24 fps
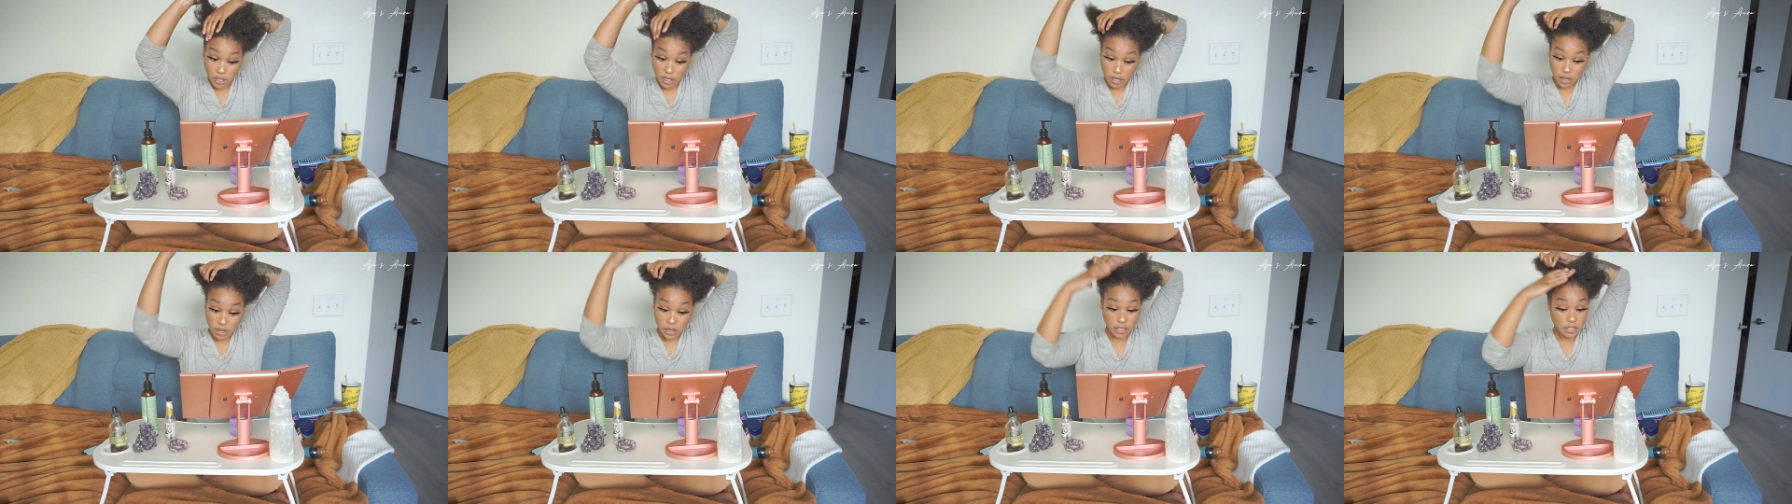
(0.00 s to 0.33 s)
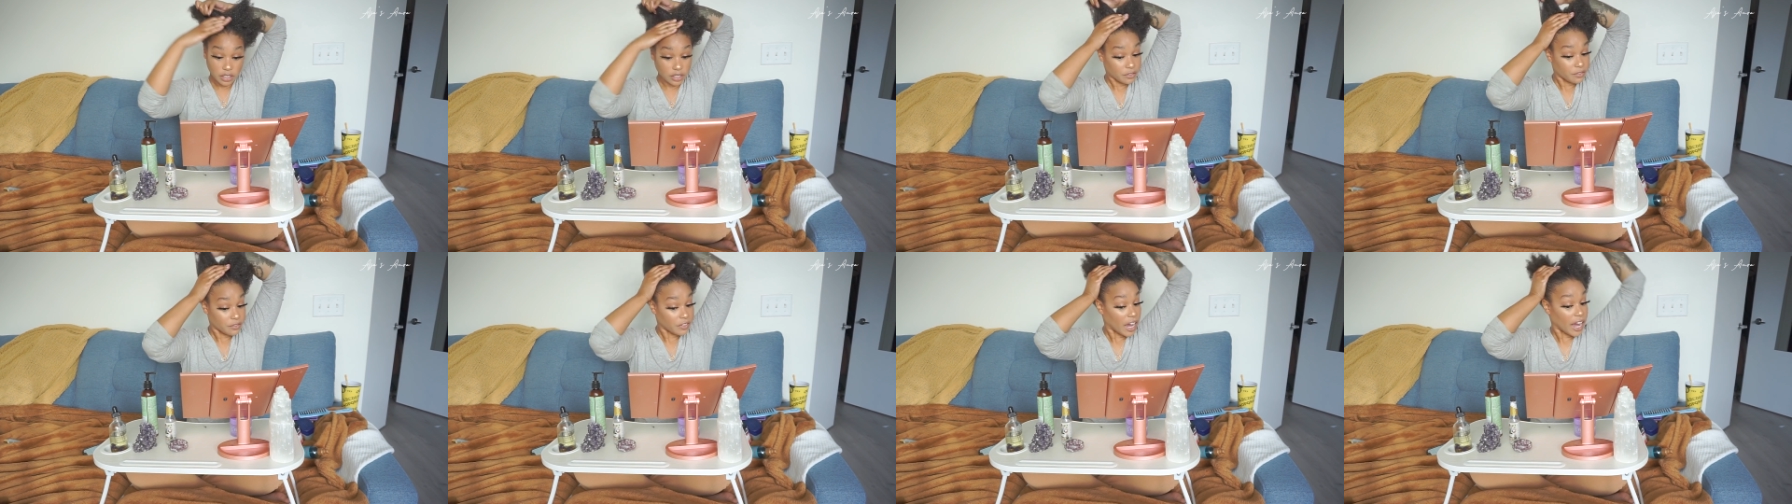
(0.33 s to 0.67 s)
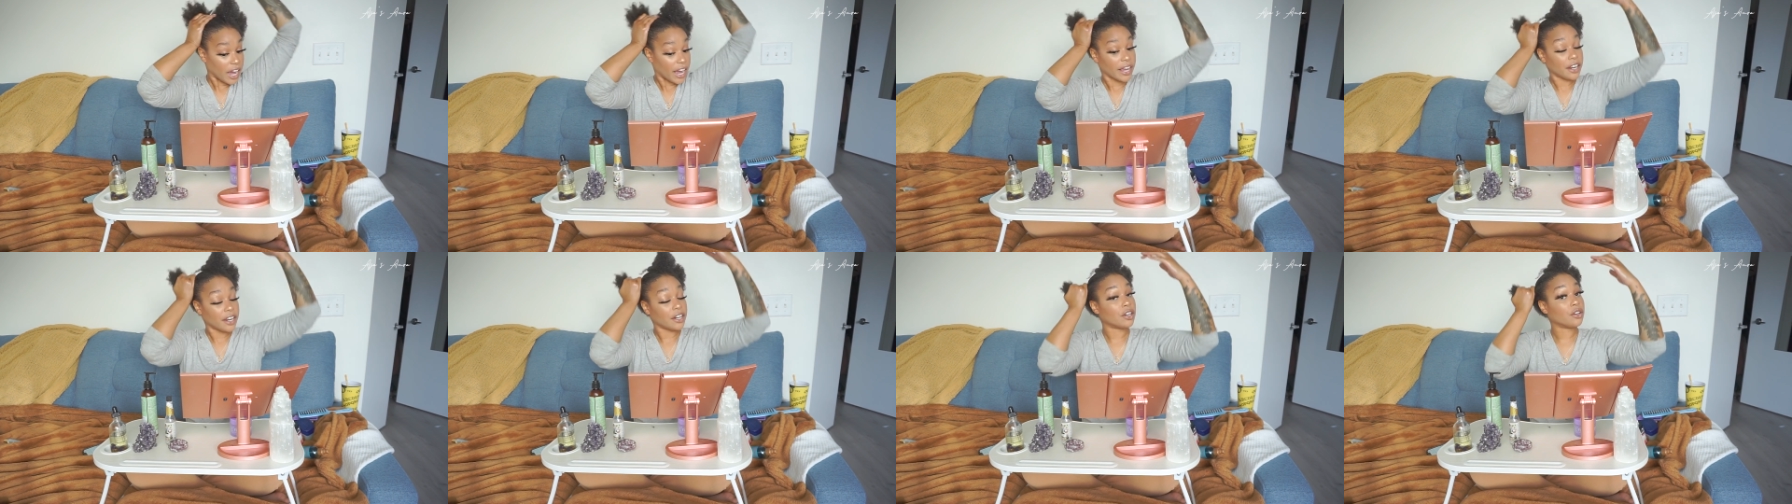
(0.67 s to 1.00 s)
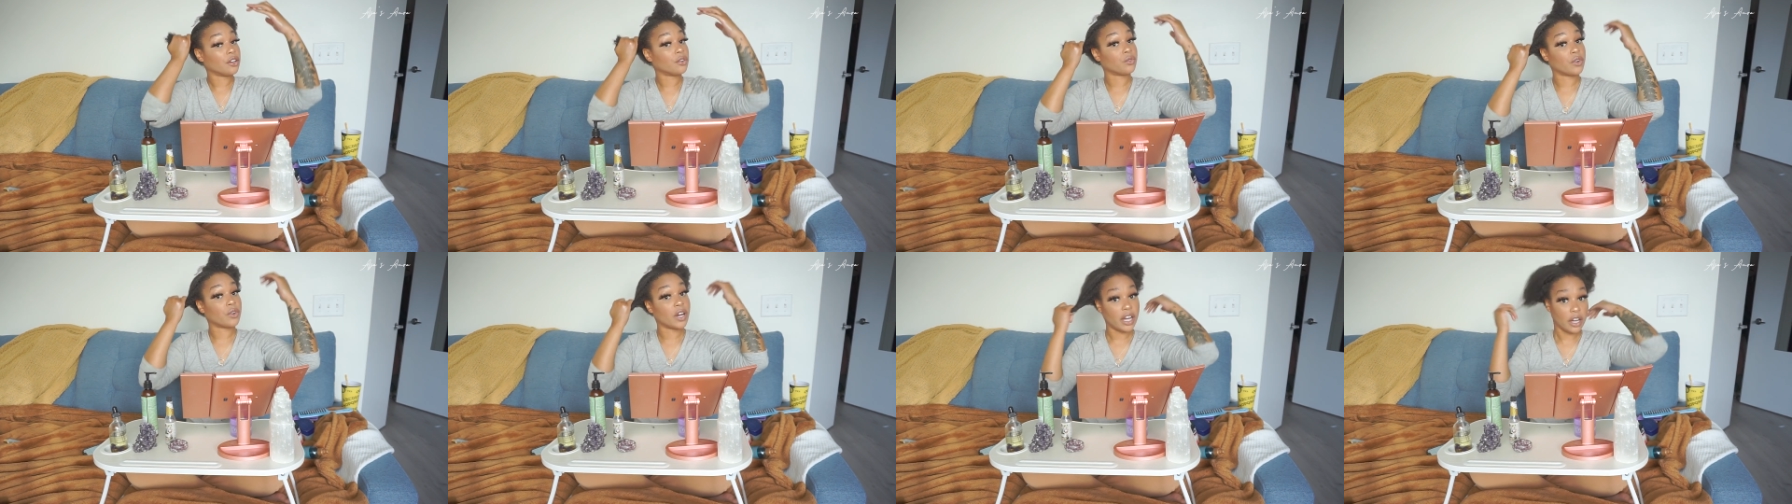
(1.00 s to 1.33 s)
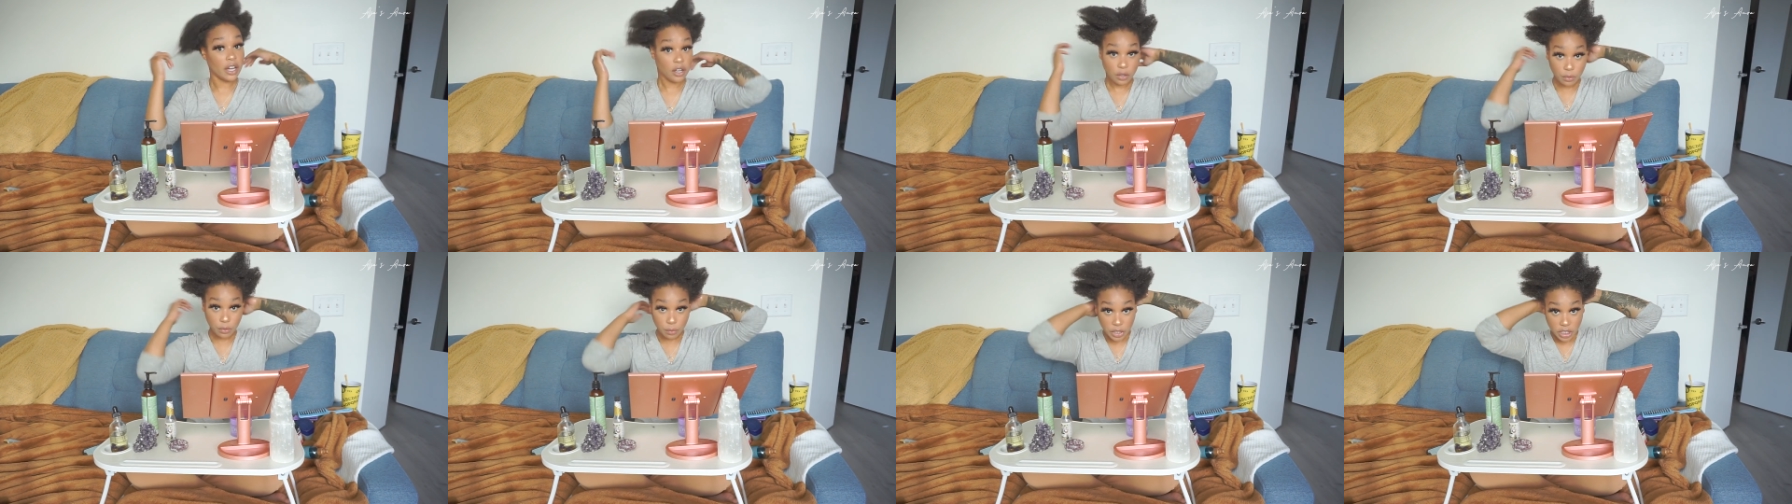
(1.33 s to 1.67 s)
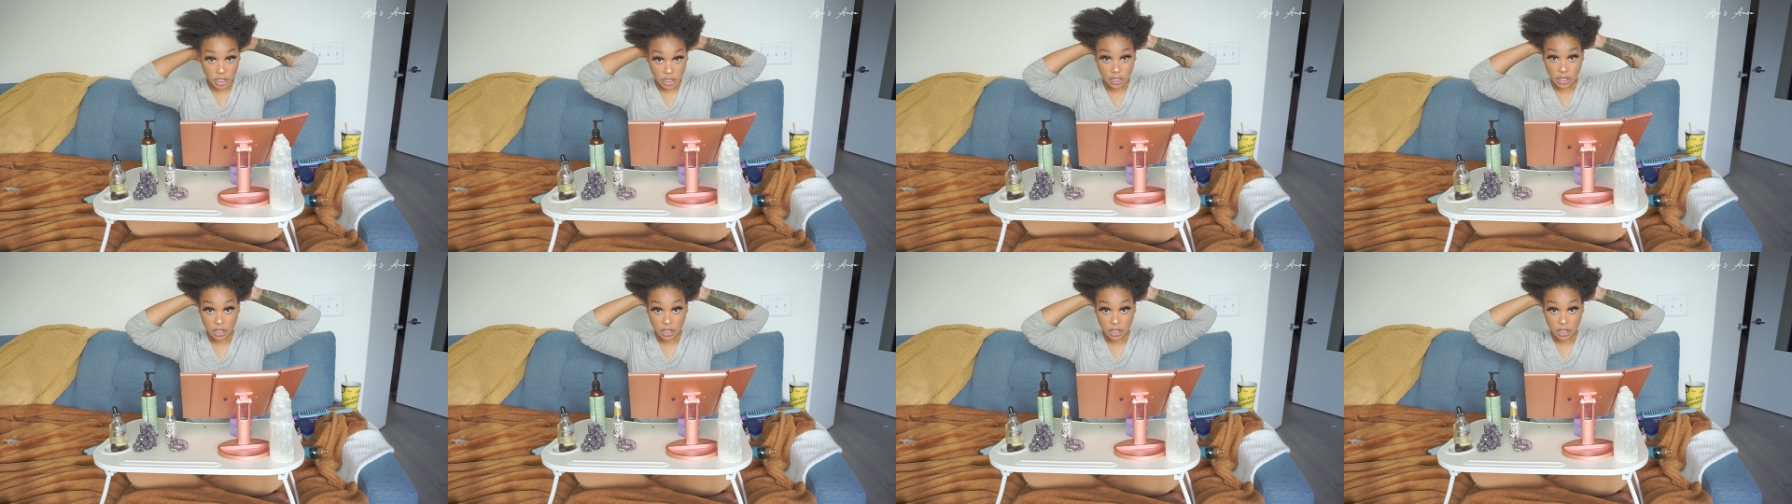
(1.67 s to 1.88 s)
the divine realm,